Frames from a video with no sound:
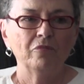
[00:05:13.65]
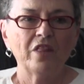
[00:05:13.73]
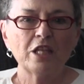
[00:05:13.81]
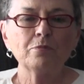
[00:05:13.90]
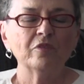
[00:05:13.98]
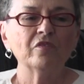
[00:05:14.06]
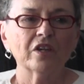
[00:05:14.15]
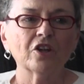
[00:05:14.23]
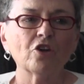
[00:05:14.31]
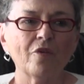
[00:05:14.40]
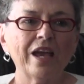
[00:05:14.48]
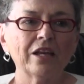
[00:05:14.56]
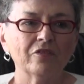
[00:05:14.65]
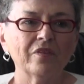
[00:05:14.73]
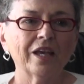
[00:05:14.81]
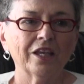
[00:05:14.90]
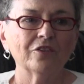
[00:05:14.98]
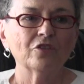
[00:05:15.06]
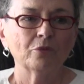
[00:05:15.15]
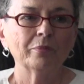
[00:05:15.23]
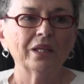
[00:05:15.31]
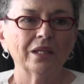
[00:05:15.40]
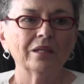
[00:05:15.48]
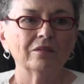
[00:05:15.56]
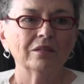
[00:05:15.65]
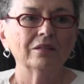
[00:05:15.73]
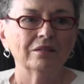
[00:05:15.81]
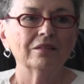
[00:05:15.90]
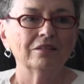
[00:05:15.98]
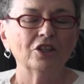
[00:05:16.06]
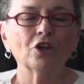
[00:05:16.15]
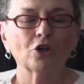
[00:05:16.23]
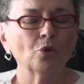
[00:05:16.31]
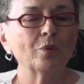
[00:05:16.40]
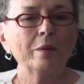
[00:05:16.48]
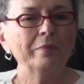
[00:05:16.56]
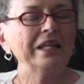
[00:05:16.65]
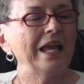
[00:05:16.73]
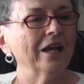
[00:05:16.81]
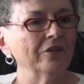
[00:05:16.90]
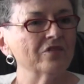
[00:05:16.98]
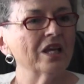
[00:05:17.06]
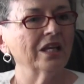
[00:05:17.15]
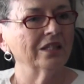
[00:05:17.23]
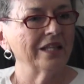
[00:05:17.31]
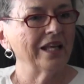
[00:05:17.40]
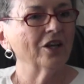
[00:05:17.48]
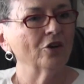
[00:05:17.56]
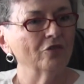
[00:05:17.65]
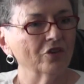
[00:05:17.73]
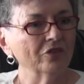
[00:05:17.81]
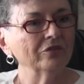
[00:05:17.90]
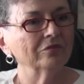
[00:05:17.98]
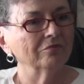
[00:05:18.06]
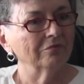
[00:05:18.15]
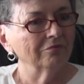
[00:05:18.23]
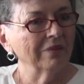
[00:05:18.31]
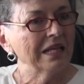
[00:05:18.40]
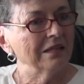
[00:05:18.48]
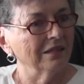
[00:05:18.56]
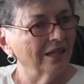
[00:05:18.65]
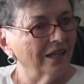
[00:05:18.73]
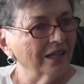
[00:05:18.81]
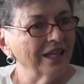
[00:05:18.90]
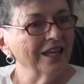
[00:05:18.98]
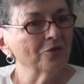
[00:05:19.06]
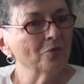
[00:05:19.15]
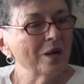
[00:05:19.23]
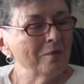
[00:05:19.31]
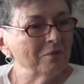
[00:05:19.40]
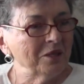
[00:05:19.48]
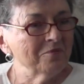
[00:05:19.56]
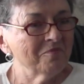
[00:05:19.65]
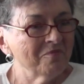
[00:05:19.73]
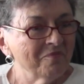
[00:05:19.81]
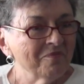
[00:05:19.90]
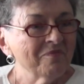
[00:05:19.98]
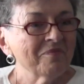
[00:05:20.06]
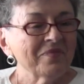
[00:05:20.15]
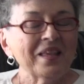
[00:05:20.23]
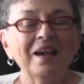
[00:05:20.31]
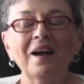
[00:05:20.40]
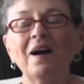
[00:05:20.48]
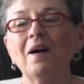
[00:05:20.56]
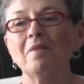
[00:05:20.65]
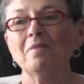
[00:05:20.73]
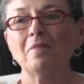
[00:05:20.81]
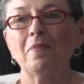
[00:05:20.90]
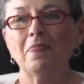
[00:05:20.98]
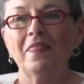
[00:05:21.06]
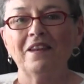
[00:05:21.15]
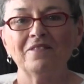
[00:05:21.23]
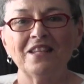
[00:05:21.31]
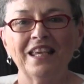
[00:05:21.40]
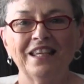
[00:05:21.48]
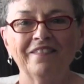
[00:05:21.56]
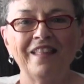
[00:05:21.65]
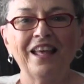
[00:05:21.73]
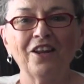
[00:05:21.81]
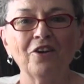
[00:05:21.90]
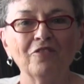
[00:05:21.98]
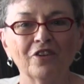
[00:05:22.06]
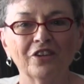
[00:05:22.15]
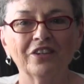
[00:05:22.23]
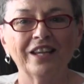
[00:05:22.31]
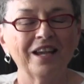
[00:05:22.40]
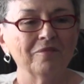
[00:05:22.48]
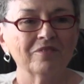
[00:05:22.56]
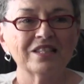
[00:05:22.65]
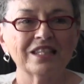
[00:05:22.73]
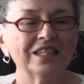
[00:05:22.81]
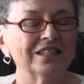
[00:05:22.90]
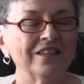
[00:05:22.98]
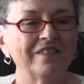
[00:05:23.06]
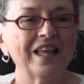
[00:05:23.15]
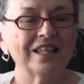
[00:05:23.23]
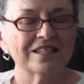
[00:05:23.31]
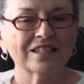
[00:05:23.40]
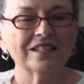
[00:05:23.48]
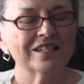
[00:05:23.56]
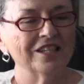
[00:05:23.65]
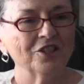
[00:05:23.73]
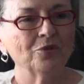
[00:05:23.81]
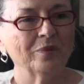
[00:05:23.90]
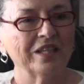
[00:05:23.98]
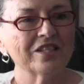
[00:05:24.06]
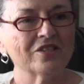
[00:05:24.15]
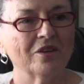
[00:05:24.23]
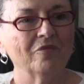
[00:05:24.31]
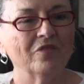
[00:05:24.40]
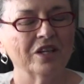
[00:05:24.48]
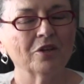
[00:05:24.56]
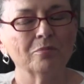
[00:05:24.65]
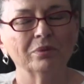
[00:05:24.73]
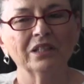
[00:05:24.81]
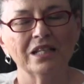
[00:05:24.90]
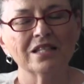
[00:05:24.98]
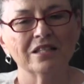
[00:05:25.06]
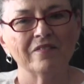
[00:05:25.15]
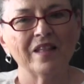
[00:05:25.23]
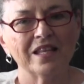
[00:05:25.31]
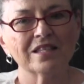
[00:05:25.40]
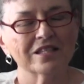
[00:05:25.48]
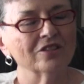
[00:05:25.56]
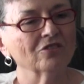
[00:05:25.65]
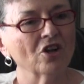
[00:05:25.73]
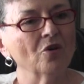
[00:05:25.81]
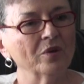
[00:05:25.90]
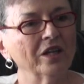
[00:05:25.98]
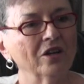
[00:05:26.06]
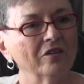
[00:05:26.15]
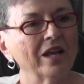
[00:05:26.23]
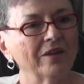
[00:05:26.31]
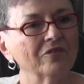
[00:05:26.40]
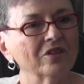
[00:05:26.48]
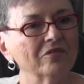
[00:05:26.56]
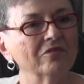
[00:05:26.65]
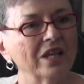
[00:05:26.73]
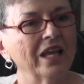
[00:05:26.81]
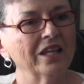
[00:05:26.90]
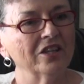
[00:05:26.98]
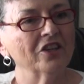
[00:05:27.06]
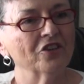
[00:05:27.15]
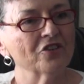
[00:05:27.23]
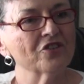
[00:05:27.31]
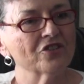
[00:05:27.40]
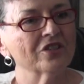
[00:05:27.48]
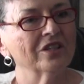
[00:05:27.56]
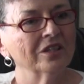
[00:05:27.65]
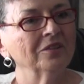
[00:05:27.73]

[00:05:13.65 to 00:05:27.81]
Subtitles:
that's been very gratifying for me. And younger women now have taken that over. Again, women that have taken that over and are now seeing that that's continuing. So I'm very pleased that that's still going on after 8 years.